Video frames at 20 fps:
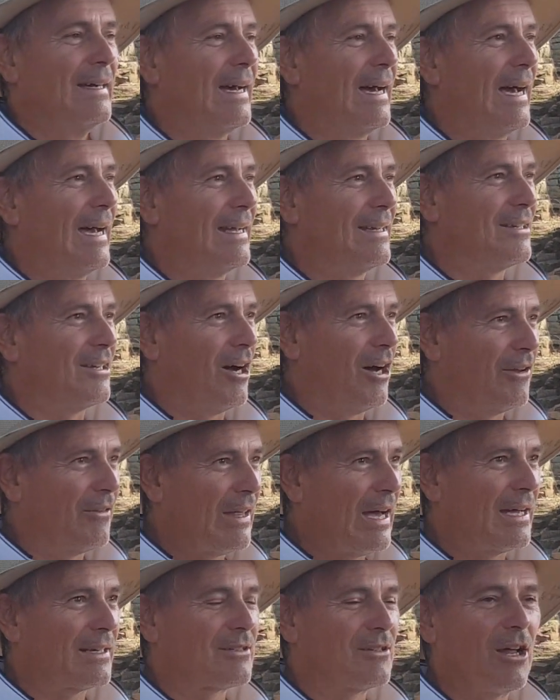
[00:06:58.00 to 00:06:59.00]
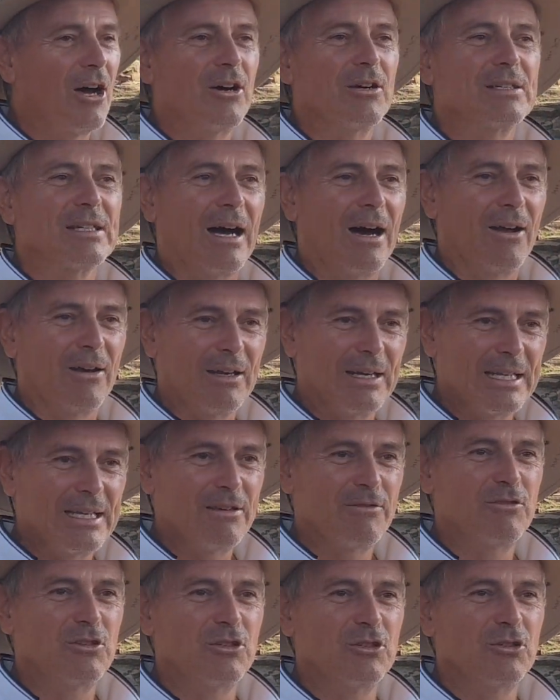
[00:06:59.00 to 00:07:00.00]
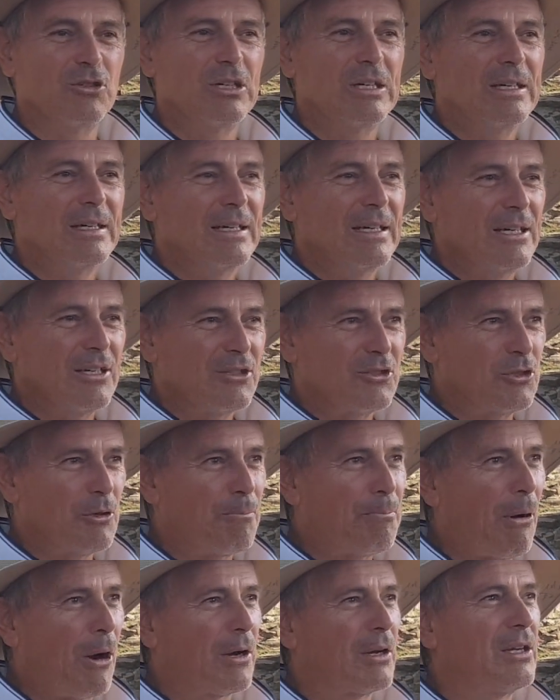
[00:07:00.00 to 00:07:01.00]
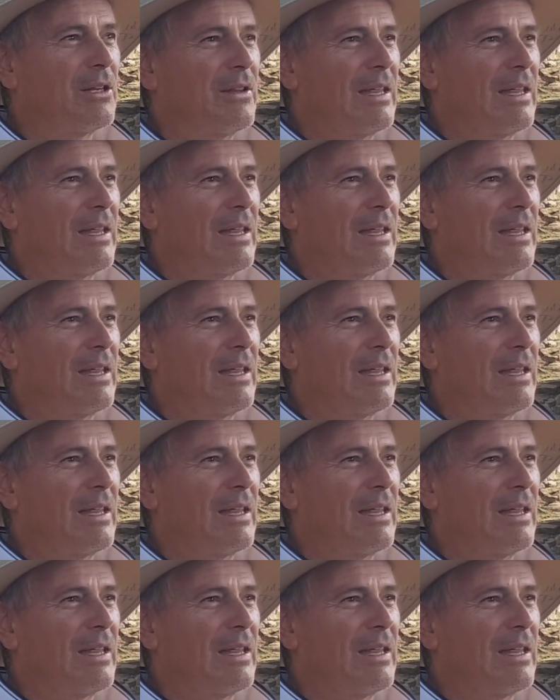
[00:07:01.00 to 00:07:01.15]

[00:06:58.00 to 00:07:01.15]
And on that note, I'll leave you to ponder